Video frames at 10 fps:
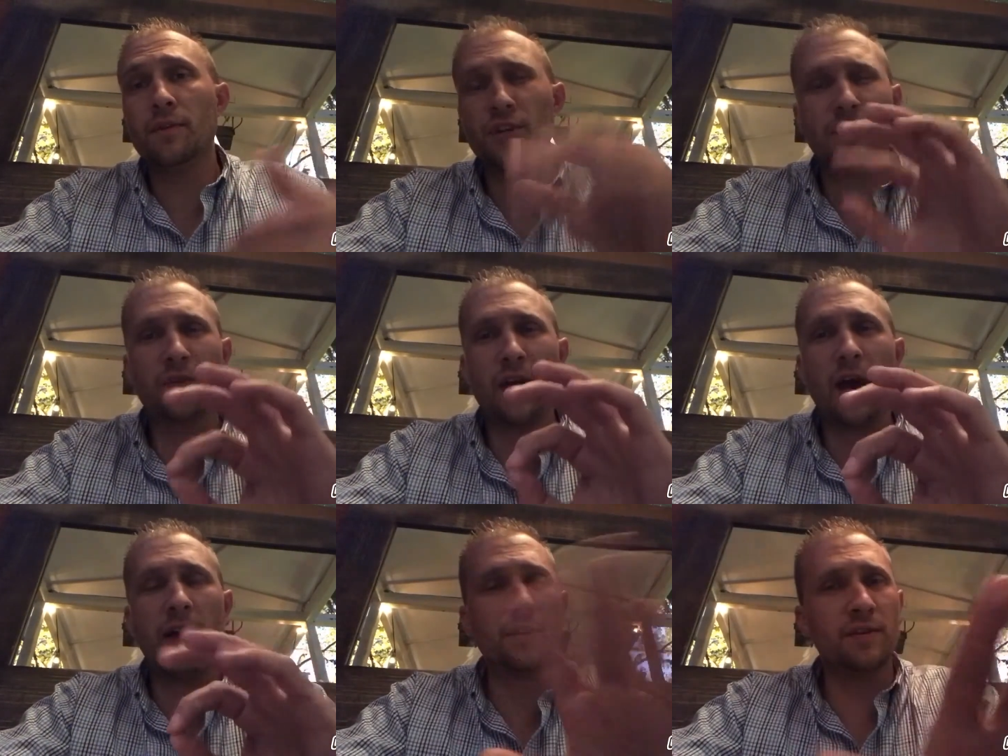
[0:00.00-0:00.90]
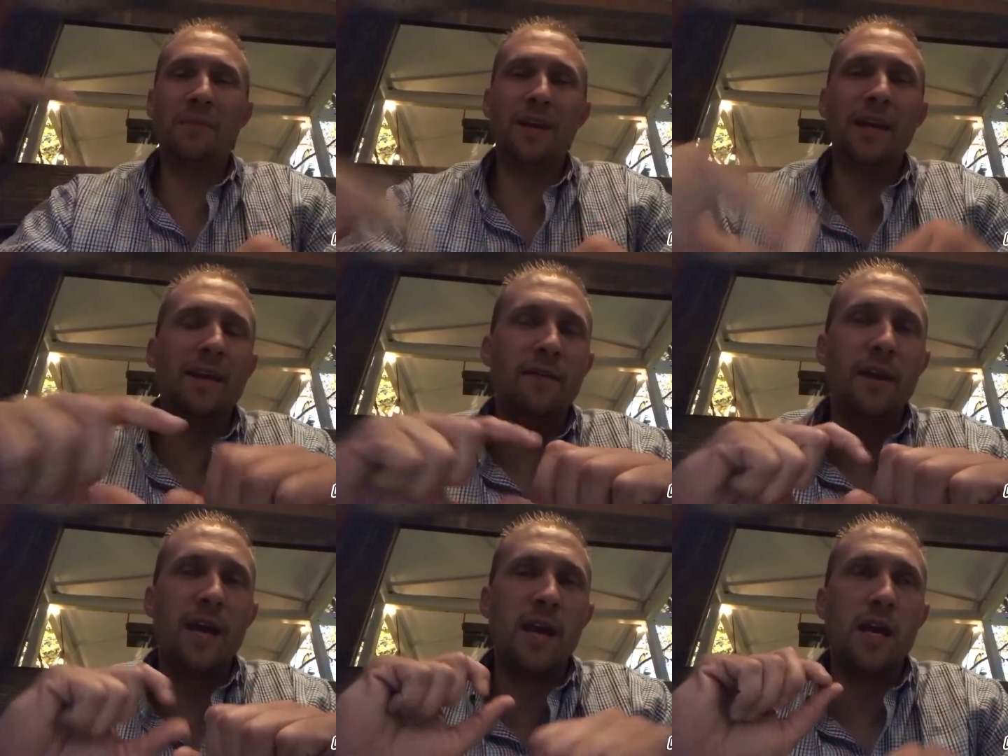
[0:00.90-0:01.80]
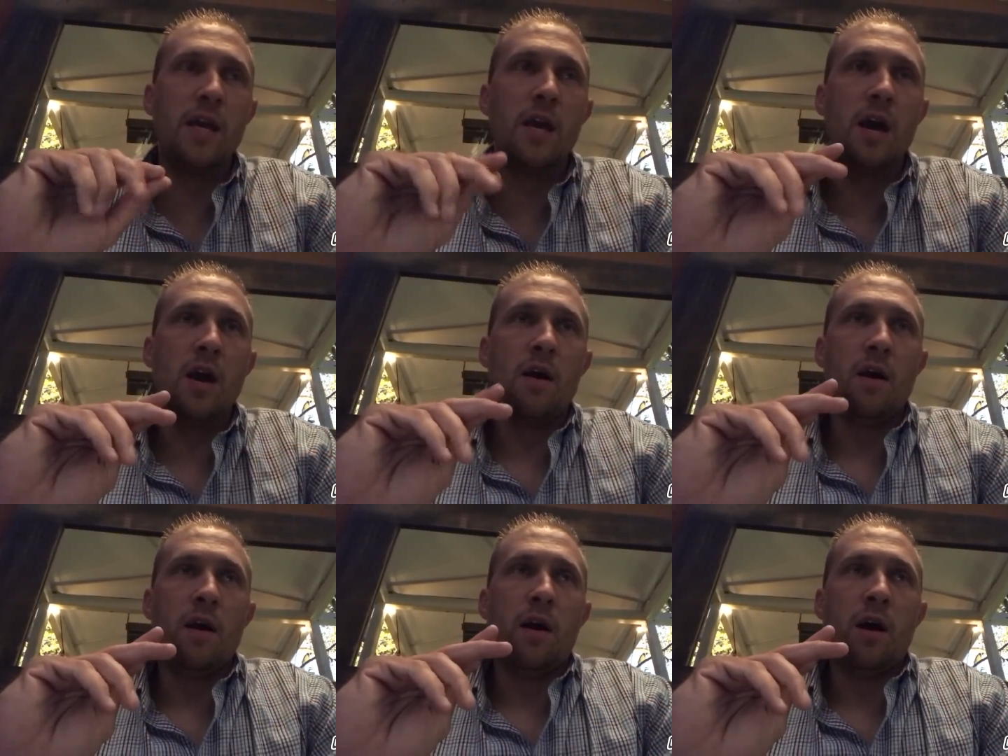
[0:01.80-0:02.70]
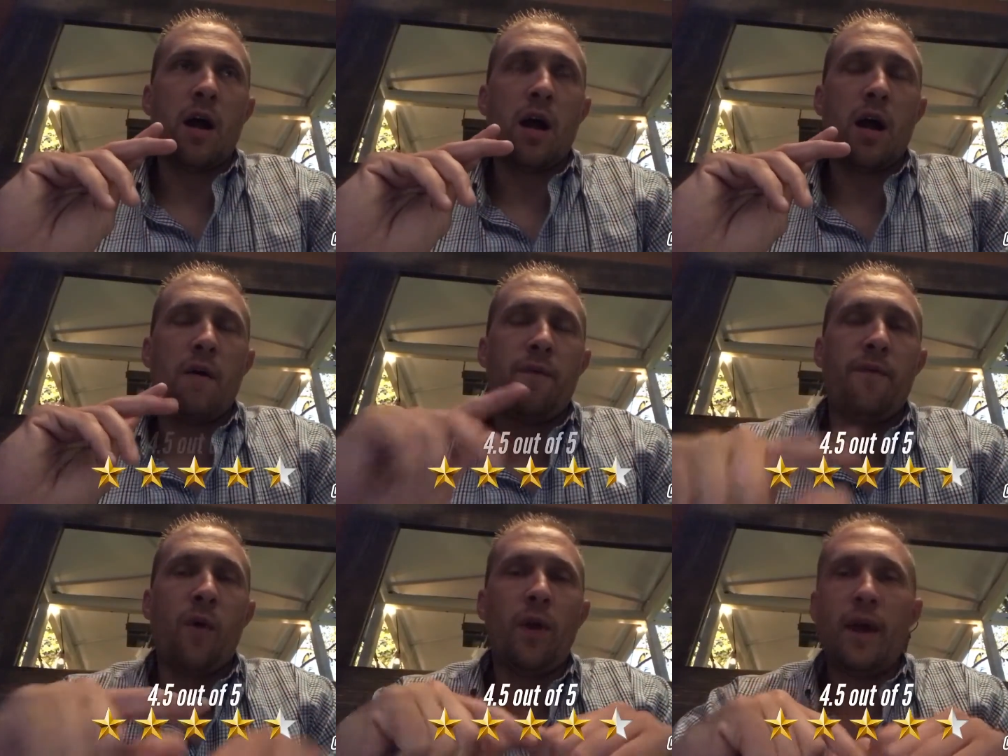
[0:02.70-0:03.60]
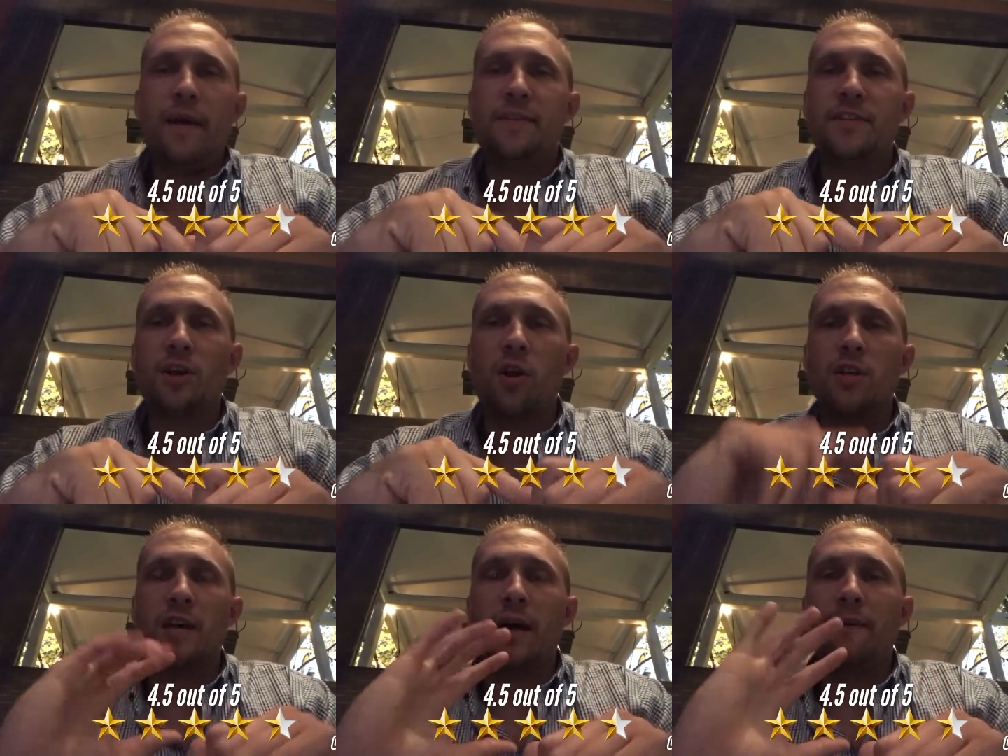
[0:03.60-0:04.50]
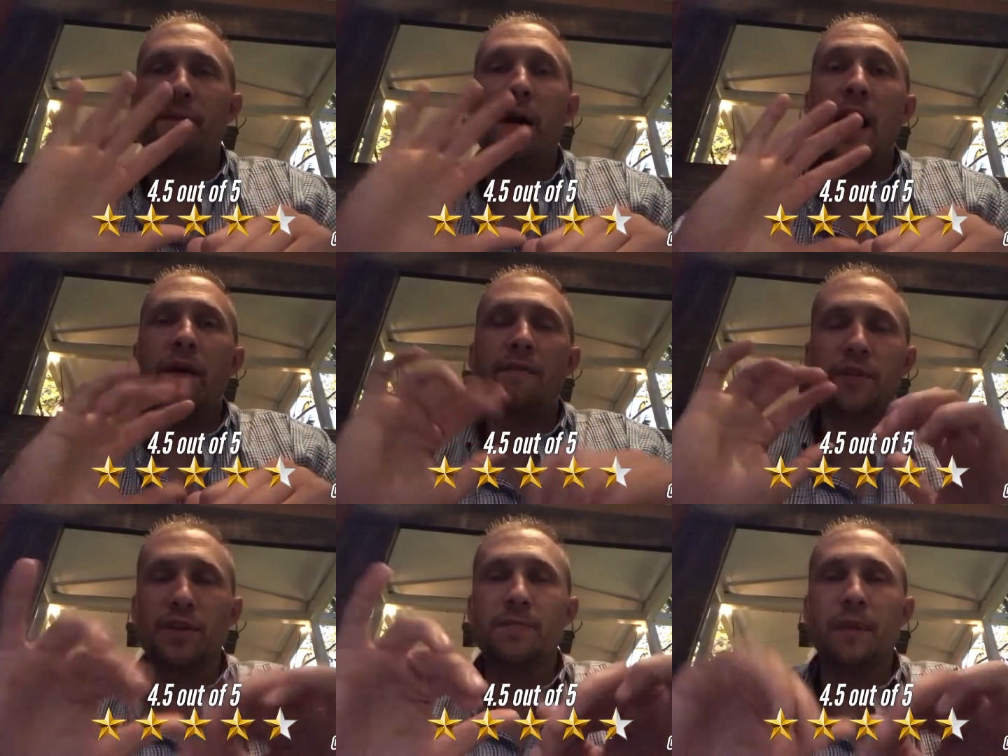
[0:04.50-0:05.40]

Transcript: just for that, I'm gonna give it a 4.5 stars out of 5 for this